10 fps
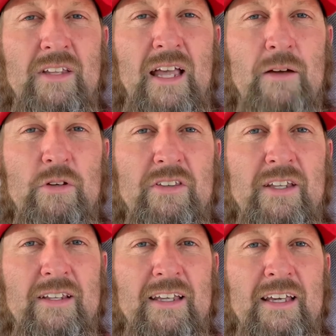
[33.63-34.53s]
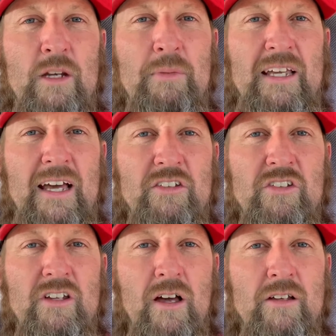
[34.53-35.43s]
Everything the enemy has
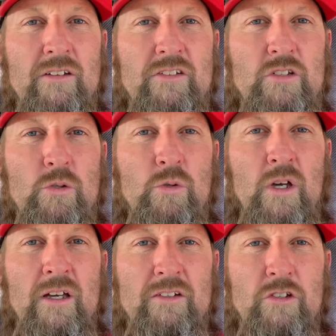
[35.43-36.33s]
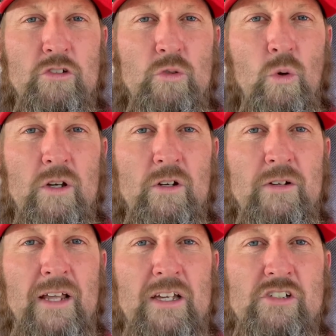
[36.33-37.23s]
done to destroy your
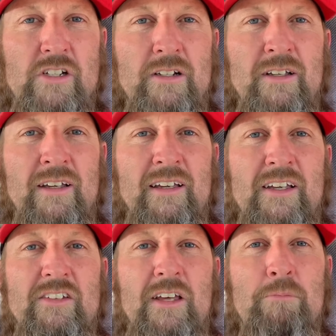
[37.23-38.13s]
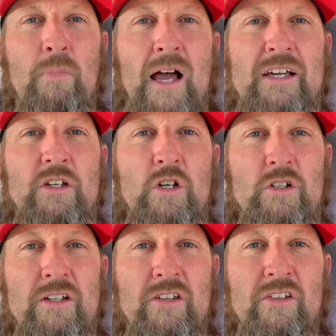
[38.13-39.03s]
nation. He said, My
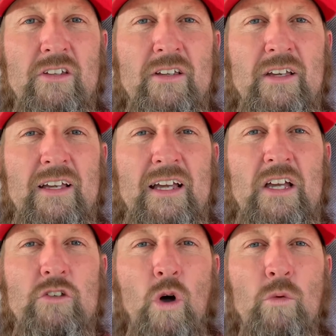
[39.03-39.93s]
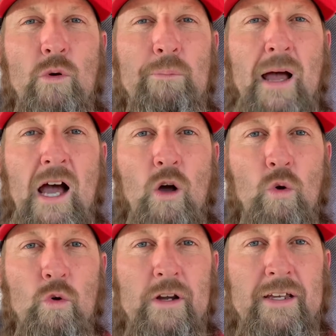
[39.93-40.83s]
goodness is
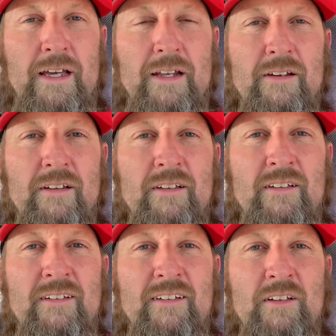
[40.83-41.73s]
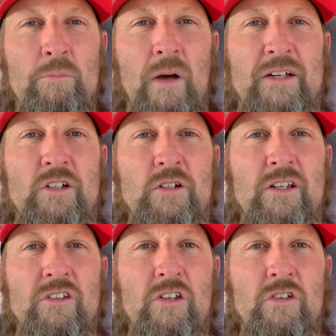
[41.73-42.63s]
overpowering it. My
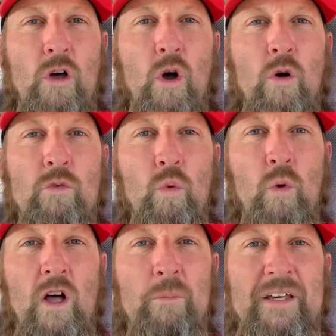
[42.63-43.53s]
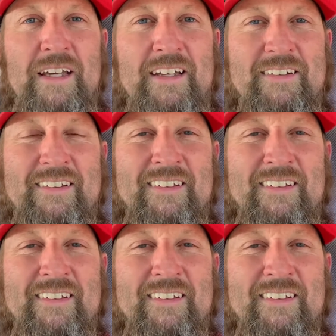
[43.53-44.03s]
goodness is overwhelming it.